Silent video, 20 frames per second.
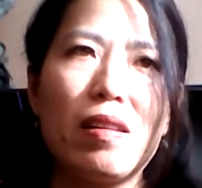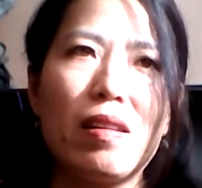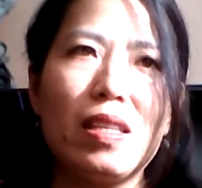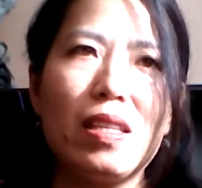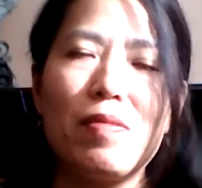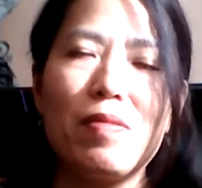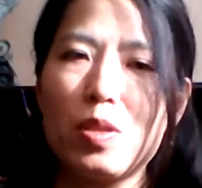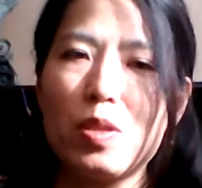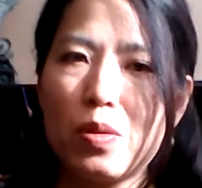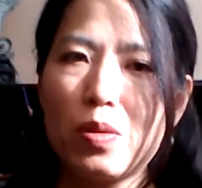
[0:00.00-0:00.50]

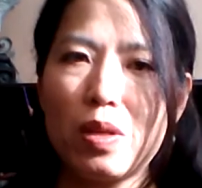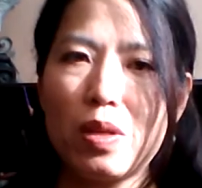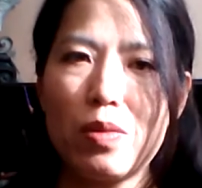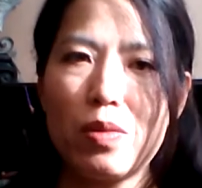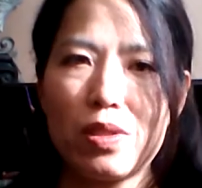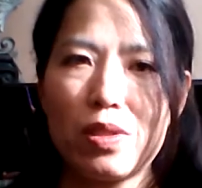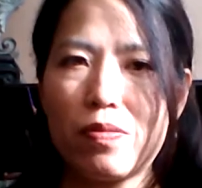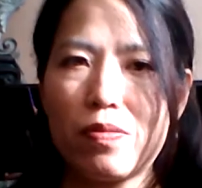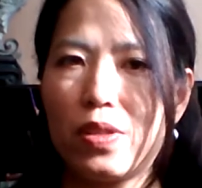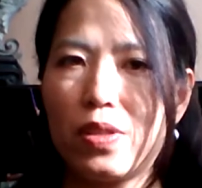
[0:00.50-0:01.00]
even though he
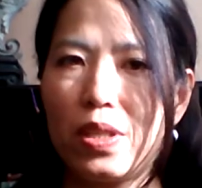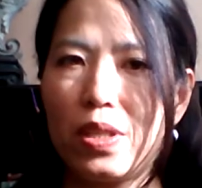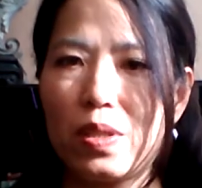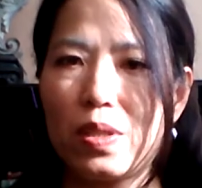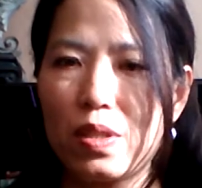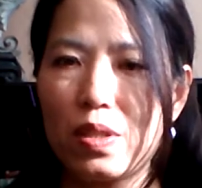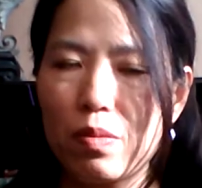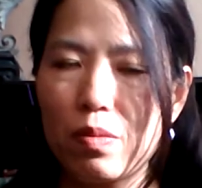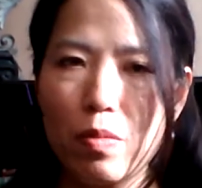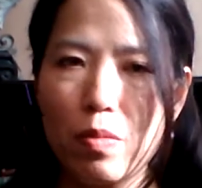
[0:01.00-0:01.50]
was very
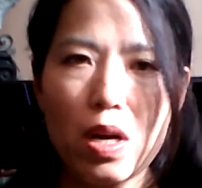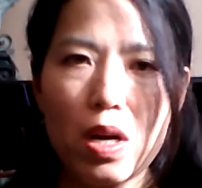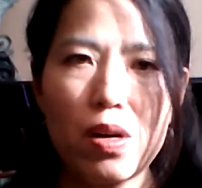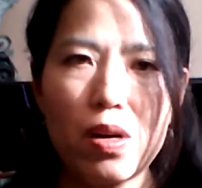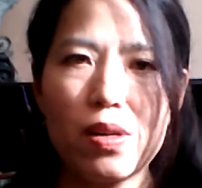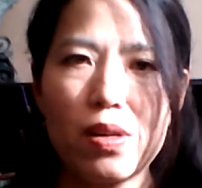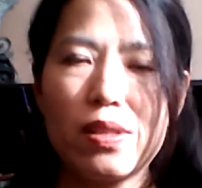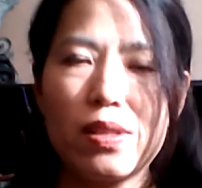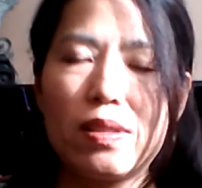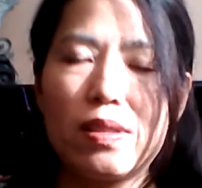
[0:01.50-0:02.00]

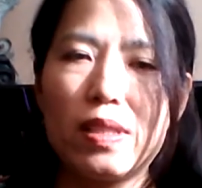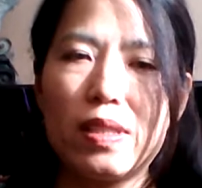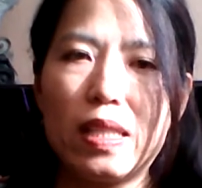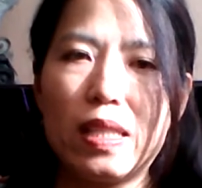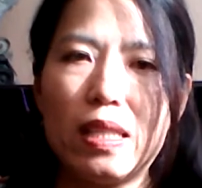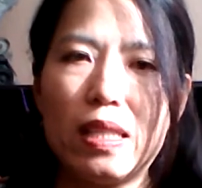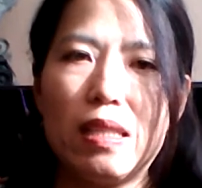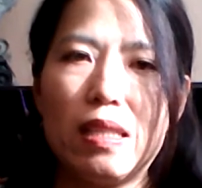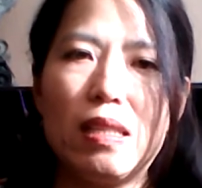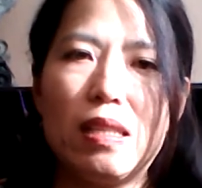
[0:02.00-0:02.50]
smart,
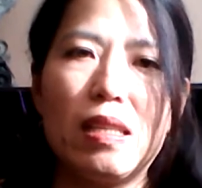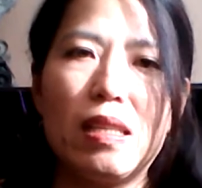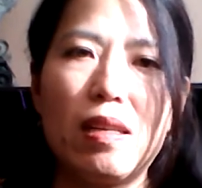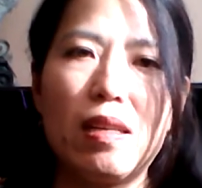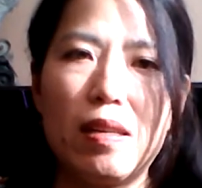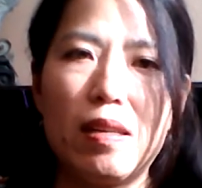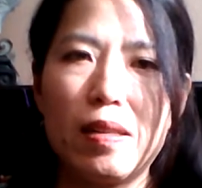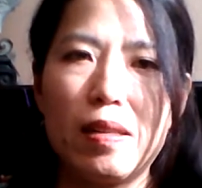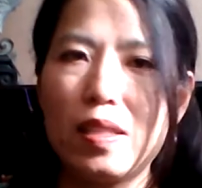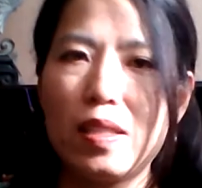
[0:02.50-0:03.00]
he
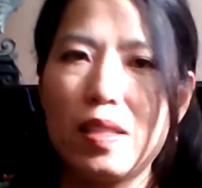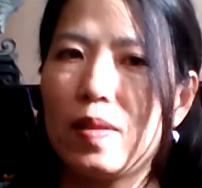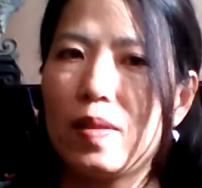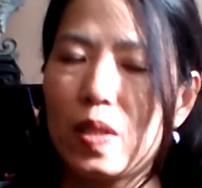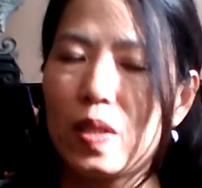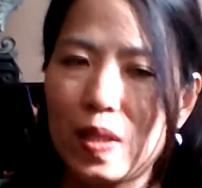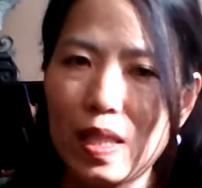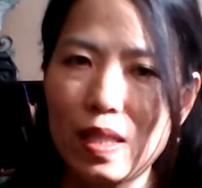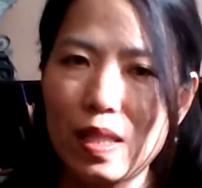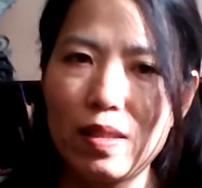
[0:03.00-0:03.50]

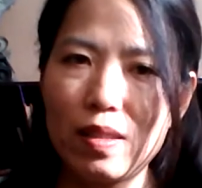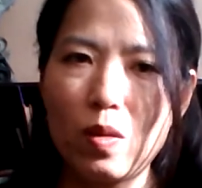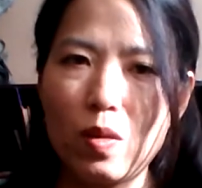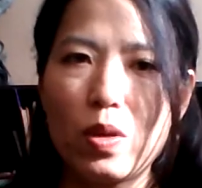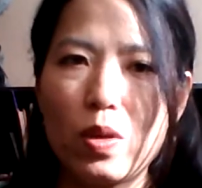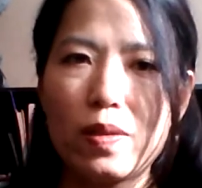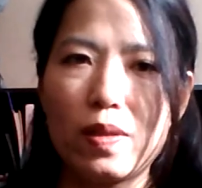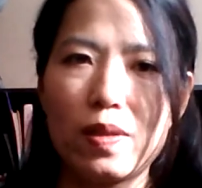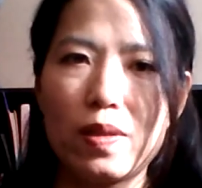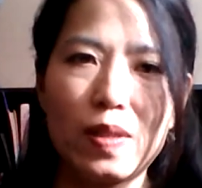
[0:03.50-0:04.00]

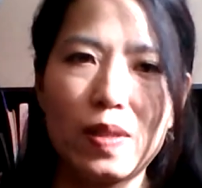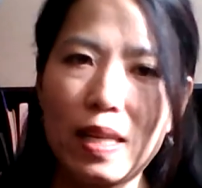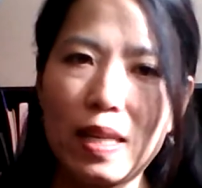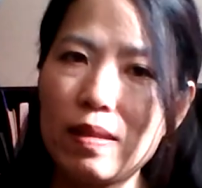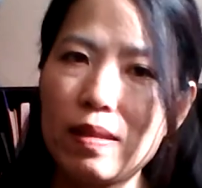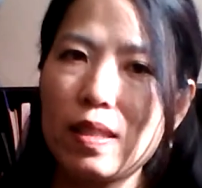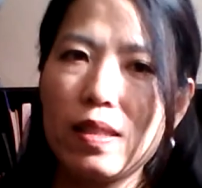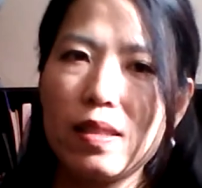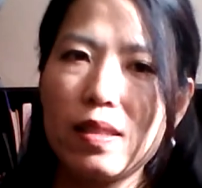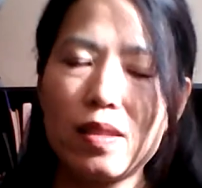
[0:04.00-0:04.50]
was a
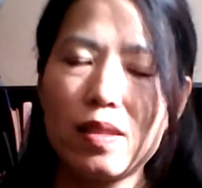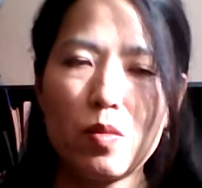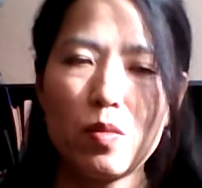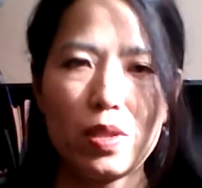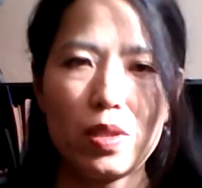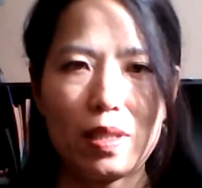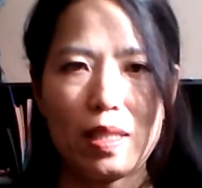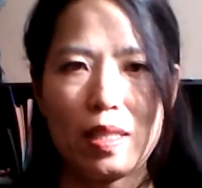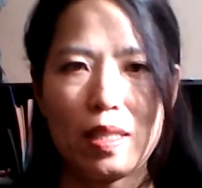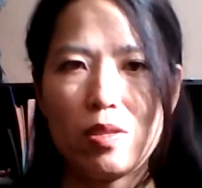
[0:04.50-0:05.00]
scientist, he
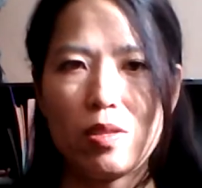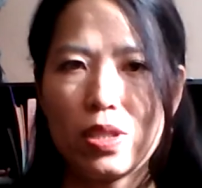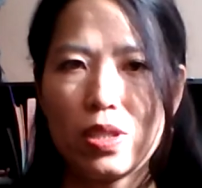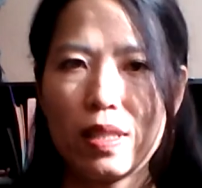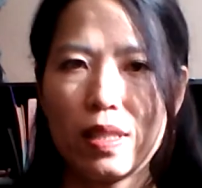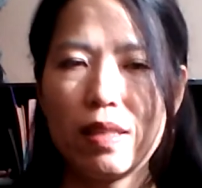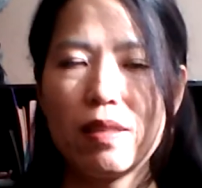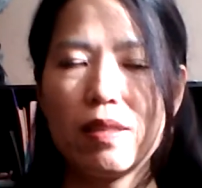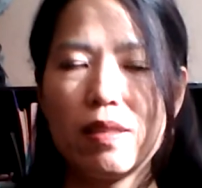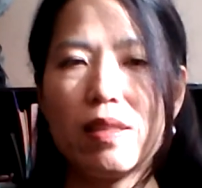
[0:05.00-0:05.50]
was an
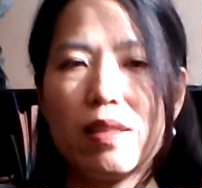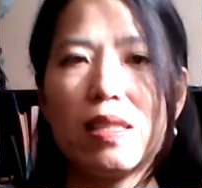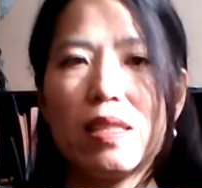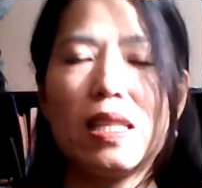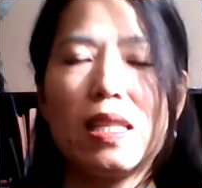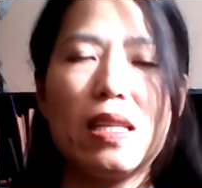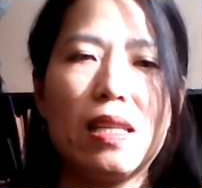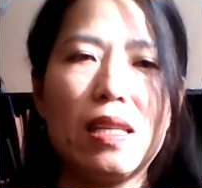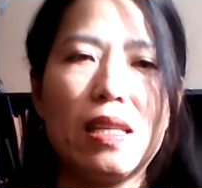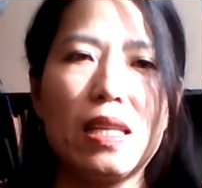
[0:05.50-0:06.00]
engineer,
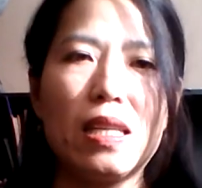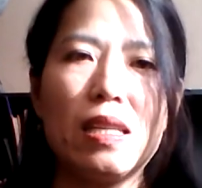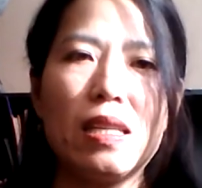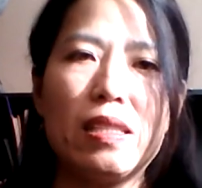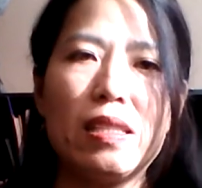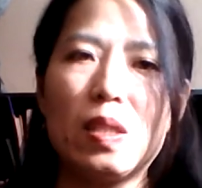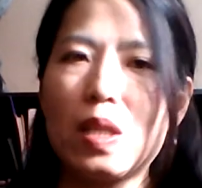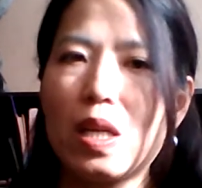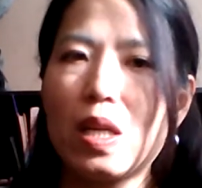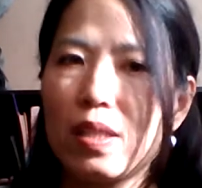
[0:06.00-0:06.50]
he
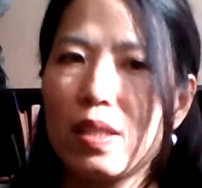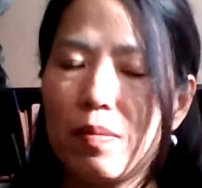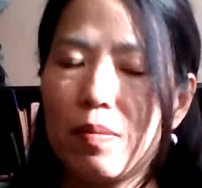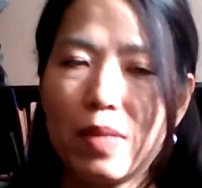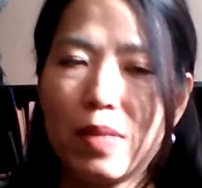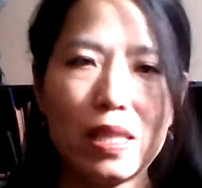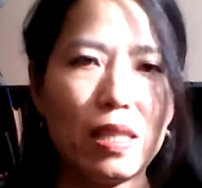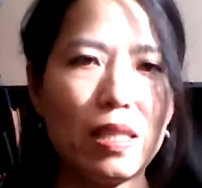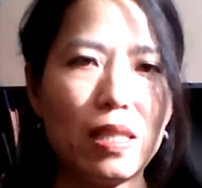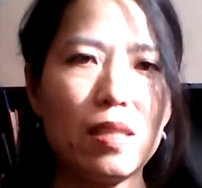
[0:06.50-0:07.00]
started
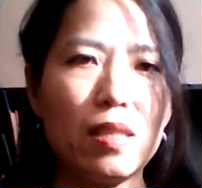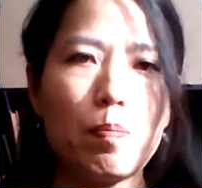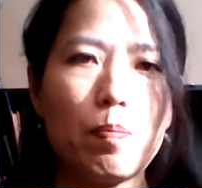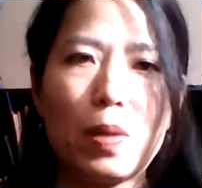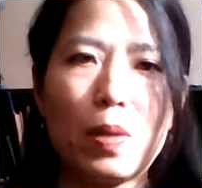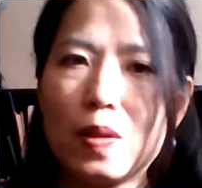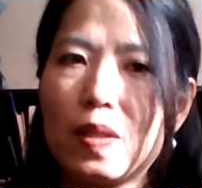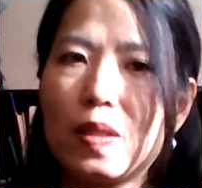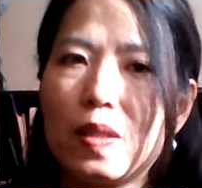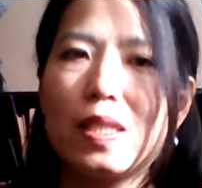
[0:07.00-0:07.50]
many
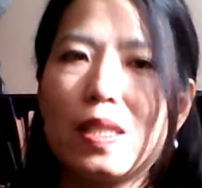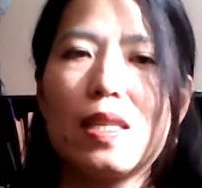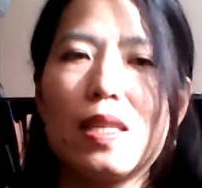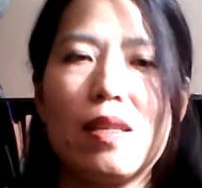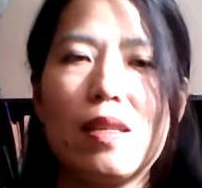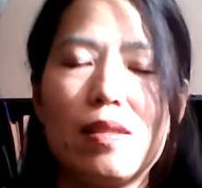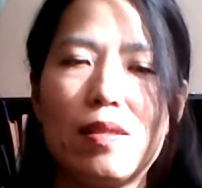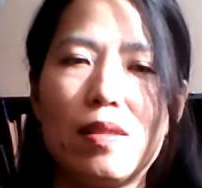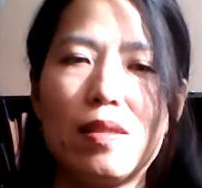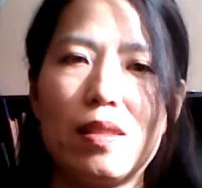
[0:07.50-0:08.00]

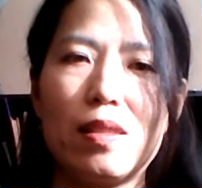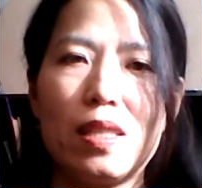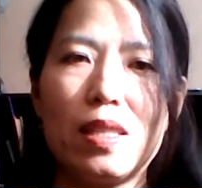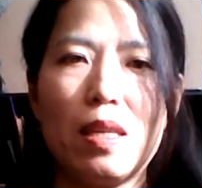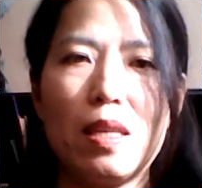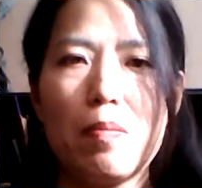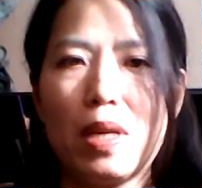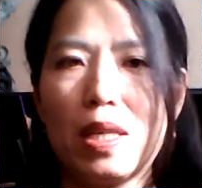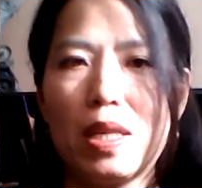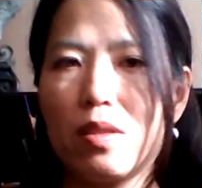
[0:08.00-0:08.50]
businesses, he
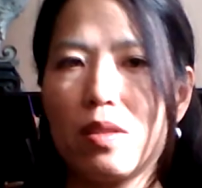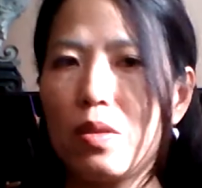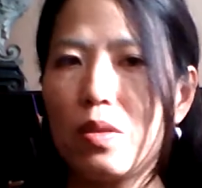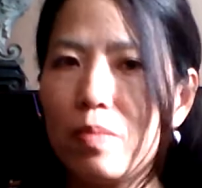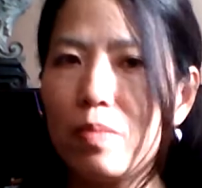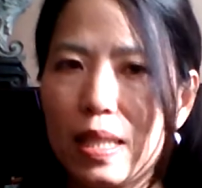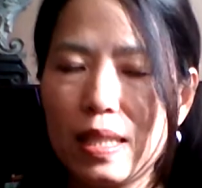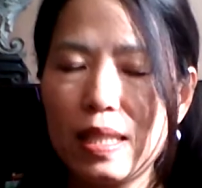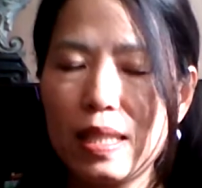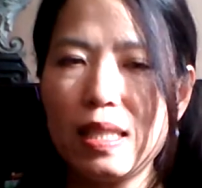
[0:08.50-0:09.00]
made good
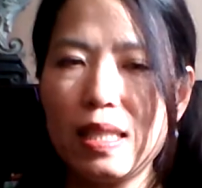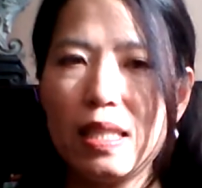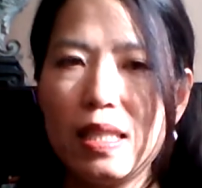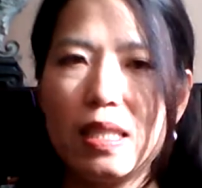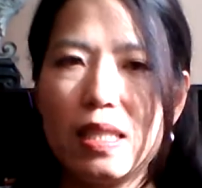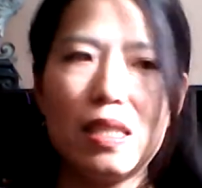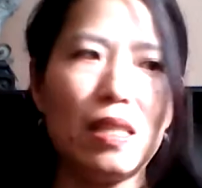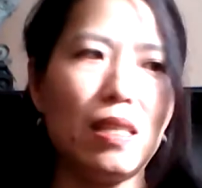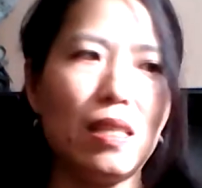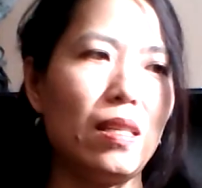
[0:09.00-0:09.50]
money,
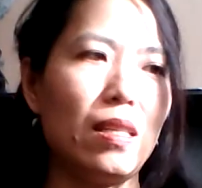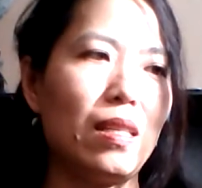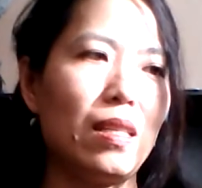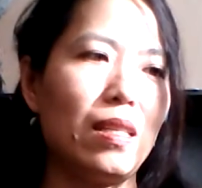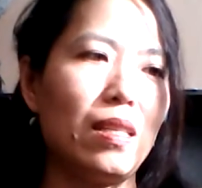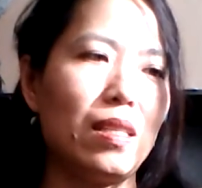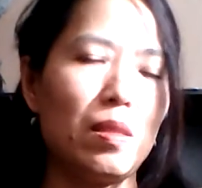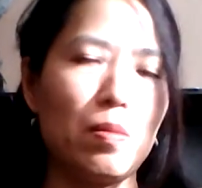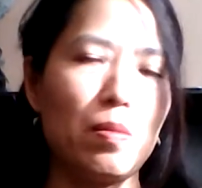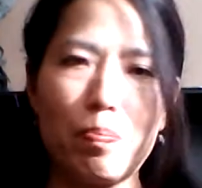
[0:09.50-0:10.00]

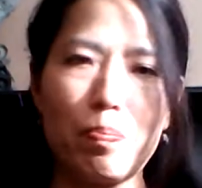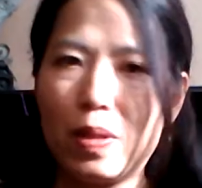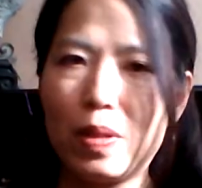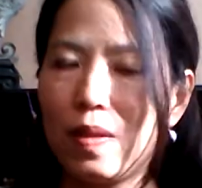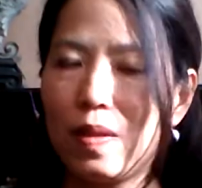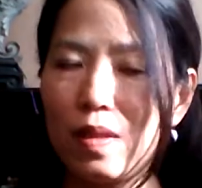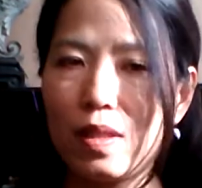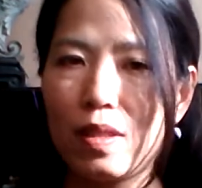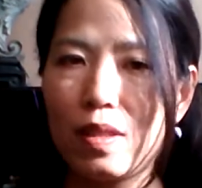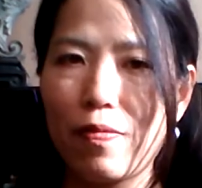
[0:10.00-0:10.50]
his
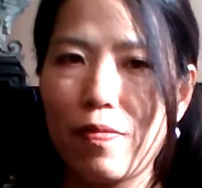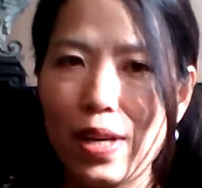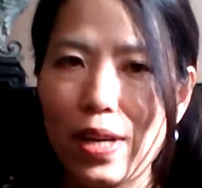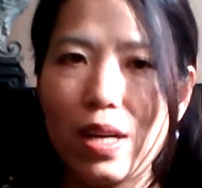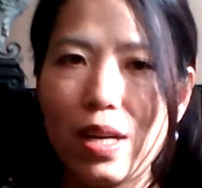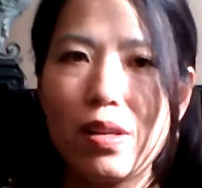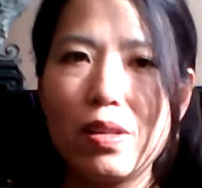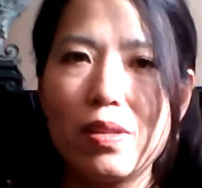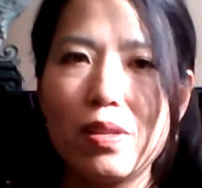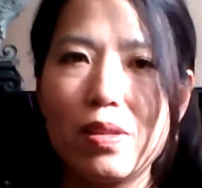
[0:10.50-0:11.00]
business
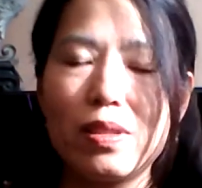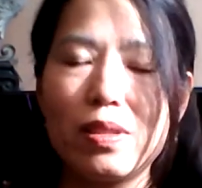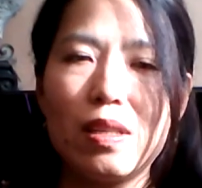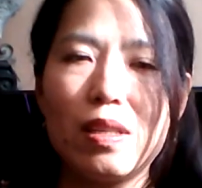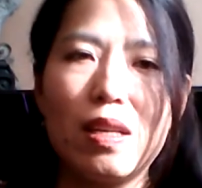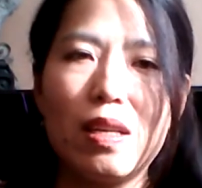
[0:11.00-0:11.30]
failed,